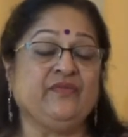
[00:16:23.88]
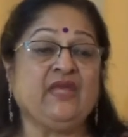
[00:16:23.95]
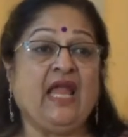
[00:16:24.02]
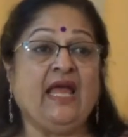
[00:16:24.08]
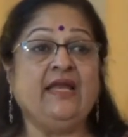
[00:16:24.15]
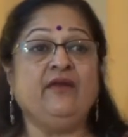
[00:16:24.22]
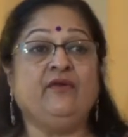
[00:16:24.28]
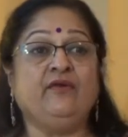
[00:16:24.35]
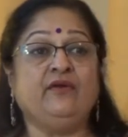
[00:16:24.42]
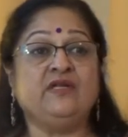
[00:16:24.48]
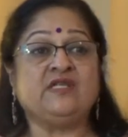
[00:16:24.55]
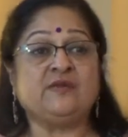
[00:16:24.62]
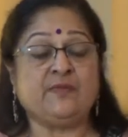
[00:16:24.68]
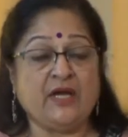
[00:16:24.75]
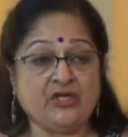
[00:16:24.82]
And
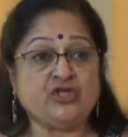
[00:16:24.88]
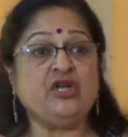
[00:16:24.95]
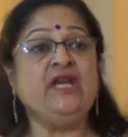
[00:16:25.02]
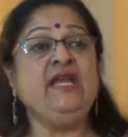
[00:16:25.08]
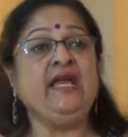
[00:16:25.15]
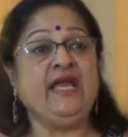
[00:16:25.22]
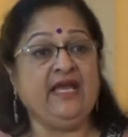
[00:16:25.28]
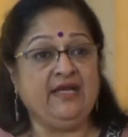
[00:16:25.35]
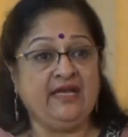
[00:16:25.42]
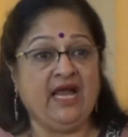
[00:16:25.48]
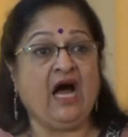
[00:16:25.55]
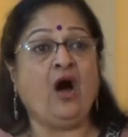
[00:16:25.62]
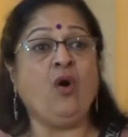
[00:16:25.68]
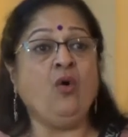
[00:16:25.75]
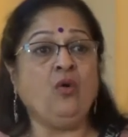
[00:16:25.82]
especially
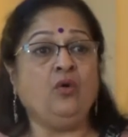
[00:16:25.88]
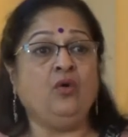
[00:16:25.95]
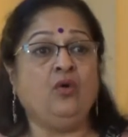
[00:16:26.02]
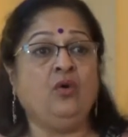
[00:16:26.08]
now,